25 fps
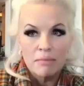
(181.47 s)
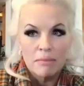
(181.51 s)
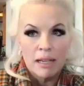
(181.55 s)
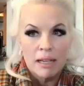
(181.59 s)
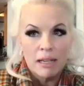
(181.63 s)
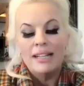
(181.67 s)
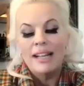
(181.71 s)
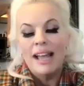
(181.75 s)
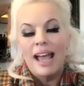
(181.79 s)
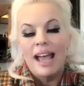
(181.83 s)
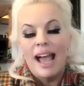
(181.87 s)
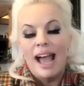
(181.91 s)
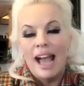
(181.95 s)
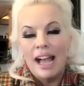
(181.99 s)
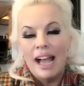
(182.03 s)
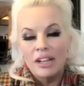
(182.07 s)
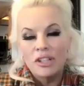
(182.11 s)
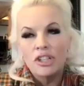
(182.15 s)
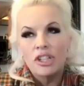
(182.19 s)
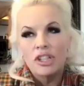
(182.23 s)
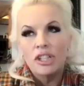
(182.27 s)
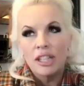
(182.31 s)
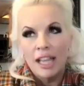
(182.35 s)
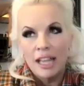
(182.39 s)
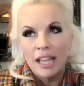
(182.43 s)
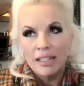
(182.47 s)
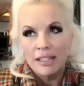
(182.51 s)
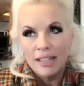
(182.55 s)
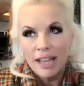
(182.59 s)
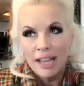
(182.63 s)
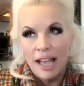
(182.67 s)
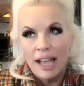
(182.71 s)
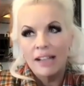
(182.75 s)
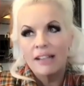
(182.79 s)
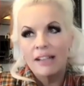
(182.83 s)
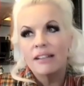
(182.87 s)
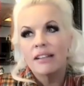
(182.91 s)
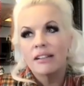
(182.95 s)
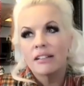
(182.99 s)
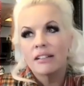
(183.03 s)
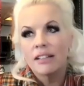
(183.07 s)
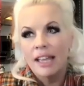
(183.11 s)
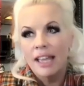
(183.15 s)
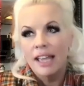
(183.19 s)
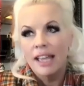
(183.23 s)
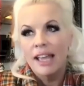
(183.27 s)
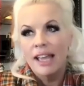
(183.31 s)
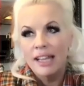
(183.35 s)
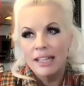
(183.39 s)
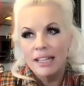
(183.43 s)
it actually
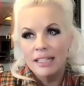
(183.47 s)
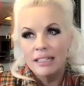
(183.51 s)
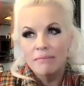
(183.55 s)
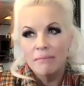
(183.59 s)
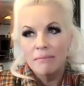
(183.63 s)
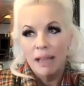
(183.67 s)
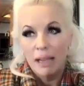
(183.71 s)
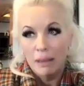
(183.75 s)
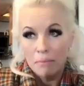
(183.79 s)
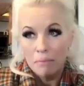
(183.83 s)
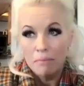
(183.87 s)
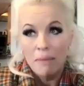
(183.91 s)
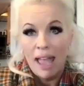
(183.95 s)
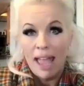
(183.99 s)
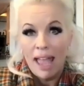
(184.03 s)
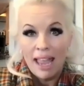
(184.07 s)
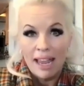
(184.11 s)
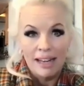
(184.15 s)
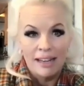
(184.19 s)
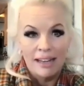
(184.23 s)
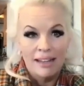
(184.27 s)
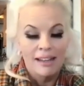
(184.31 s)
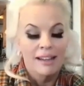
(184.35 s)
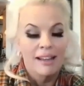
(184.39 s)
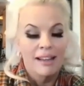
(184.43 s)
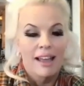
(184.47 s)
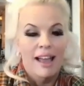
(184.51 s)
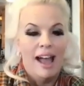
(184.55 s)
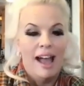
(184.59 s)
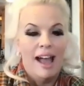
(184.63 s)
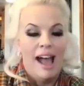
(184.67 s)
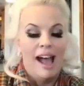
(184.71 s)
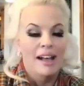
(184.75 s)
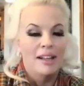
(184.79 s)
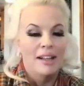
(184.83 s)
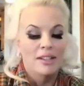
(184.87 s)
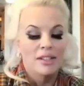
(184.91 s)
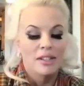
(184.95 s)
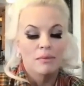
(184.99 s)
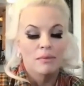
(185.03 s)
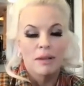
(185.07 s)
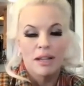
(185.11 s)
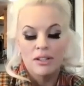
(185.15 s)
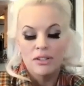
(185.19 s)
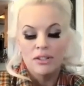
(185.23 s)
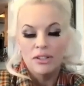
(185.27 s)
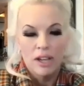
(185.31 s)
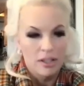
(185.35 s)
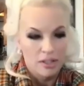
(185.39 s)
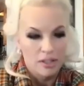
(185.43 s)
technically is MacBean, as we
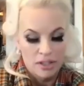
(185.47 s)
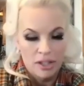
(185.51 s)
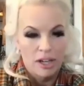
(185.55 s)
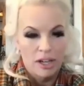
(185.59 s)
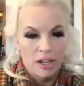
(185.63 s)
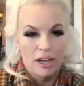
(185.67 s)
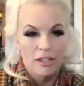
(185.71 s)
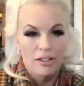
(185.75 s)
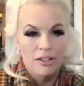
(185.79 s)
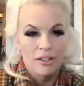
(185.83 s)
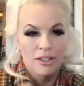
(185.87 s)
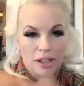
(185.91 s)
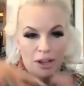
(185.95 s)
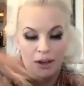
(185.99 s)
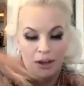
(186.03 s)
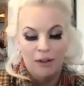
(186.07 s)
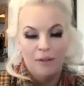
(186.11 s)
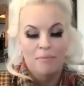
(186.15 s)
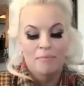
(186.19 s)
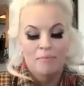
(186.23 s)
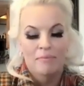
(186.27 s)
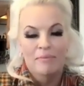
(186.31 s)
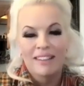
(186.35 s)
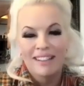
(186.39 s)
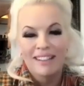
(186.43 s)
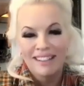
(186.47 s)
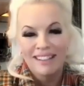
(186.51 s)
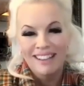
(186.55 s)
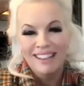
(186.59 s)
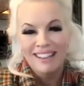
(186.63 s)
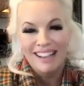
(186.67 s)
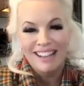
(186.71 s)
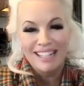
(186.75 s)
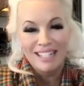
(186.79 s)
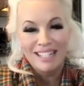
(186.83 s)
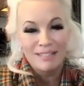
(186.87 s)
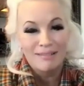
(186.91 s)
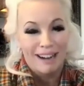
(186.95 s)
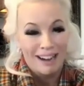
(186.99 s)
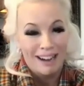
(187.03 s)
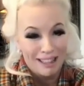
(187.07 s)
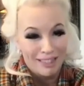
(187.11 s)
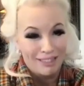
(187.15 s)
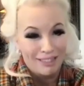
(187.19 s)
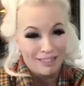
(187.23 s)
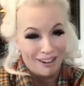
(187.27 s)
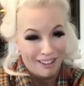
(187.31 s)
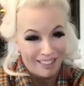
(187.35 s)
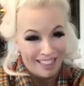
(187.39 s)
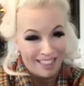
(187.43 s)
just heard. So I just want to
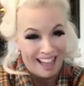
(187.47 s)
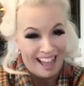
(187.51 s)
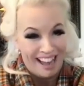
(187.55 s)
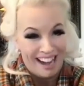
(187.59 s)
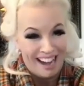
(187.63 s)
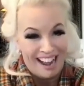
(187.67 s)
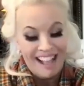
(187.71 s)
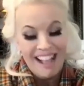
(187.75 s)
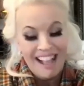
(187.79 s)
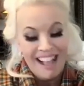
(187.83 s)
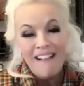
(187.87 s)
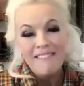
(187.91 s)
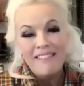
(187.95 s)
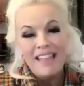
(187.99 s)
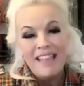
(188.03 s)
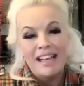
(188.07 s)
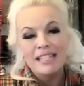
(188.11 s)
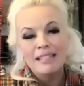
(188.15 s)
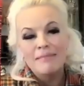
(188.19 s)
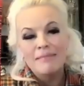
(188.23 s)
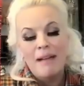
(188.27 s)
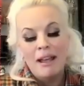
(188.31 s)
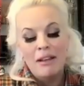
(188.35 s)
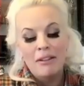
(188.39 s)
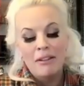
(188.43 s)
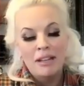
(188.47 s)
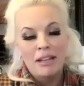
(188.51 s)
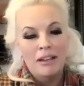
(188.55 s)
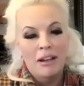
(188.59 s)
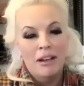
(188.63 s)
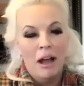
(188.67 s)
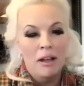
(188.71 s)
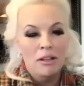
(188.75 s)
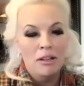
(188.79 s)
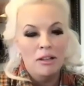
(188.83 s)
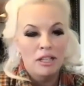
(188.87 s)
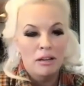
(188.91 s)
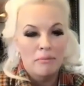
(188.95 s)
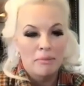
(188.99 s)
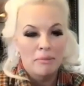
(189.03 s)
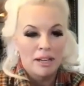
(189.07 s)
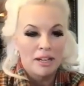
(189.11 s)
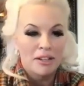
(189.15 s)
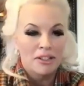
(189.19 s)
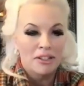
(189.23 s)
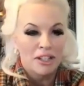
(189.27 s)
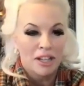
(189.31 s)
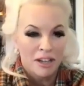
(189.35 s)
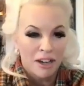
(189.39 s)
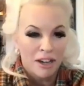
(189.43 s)
throw that. That's my only
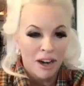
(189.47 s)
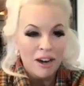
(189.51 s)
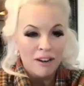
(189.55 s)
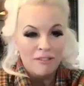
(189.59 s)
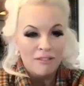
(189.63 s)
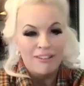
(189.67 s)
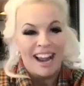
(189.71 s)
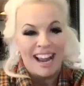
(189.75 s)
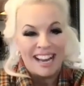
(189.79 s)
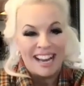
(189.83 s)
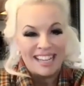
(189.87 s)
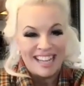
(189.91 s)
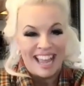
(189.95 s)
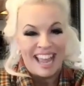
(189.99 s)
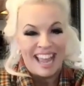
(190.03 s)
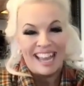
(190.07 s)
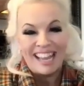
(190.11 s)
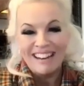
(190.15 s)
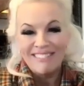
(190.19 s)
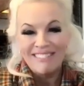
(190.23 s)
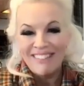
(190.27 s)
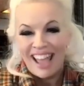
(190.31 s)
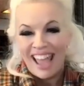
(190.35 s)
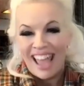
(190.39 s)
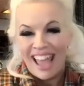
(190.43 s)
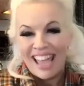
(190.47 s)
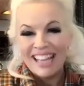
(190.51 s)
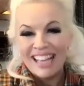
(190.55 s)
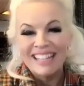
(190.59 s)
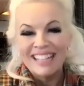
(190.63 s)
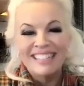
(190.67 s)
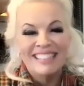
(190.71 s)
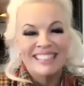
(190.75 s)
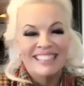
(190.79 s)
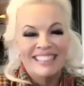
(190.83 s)
contribution. Ray, take it away.